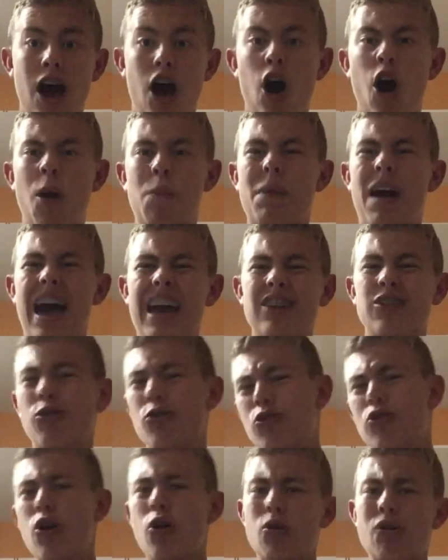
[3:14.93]
I
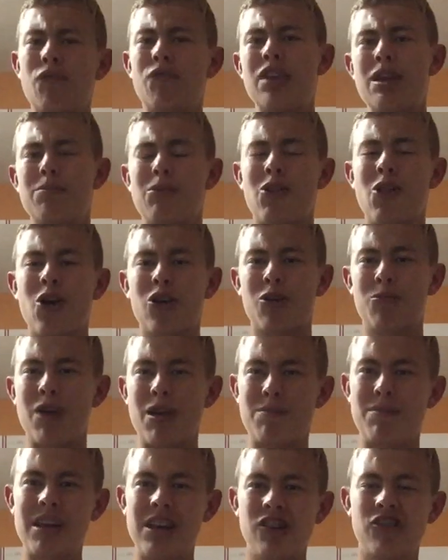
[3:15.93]
don't know if they belong in
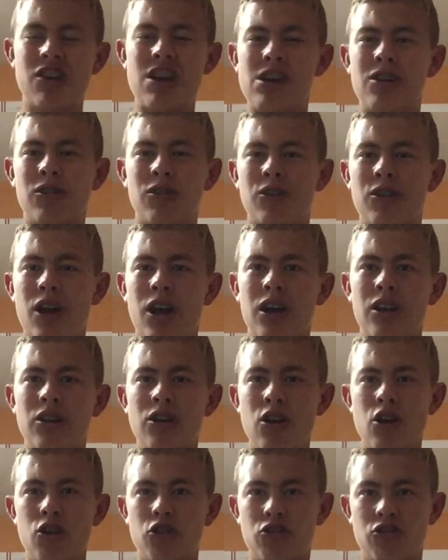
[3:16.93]
my main channel or not,
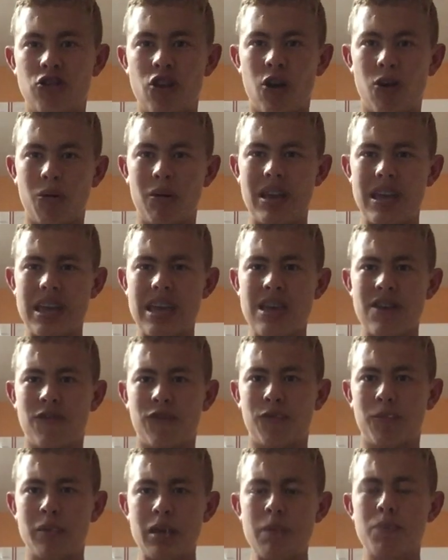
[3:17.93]
so
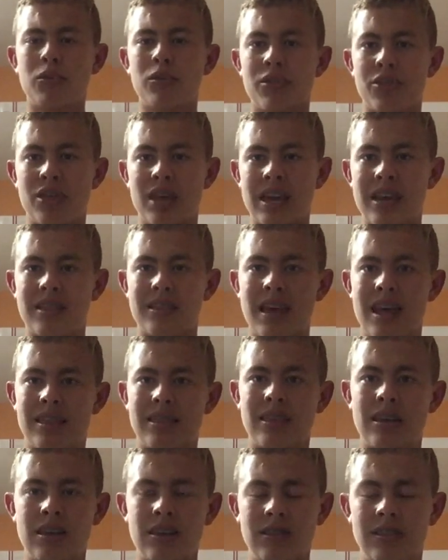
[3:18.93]
if people think
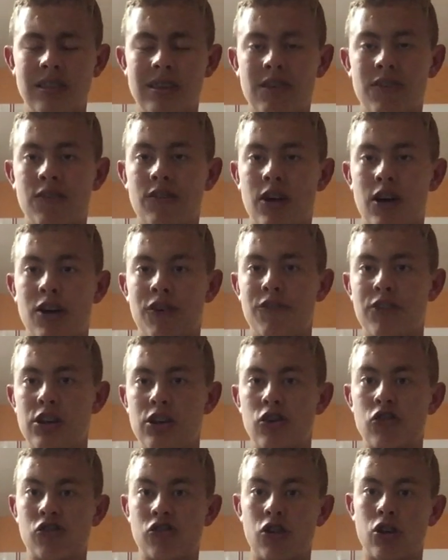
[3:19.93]
that these
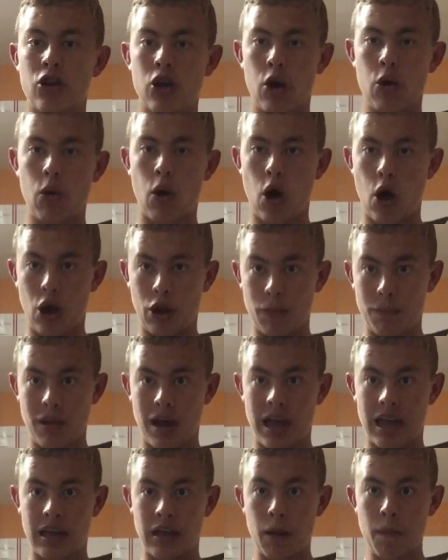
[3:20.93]
videos should go on
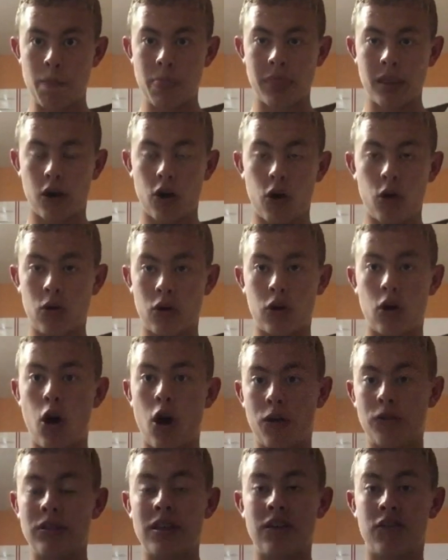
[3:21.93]
my, or
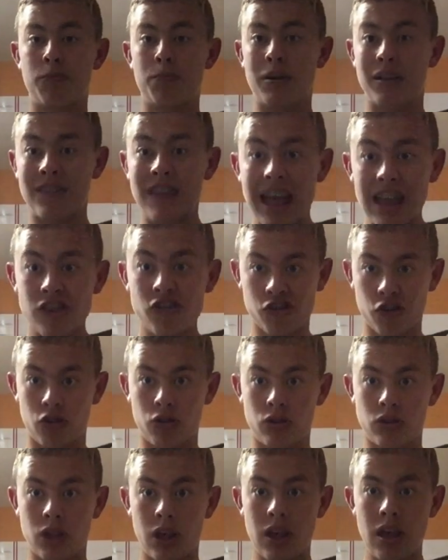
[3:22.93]
on this
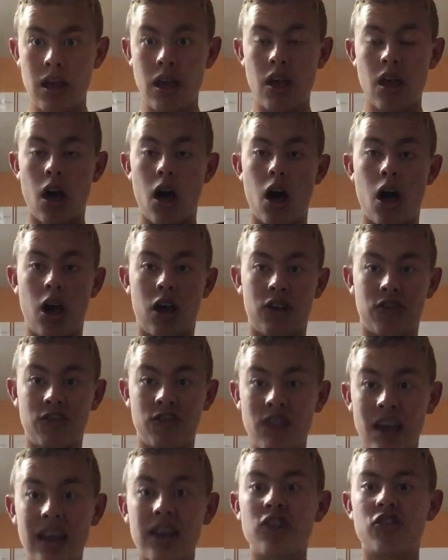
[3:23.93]
potential
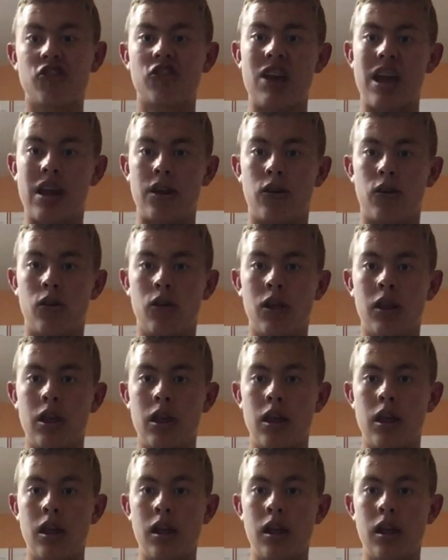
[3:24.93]
second channel,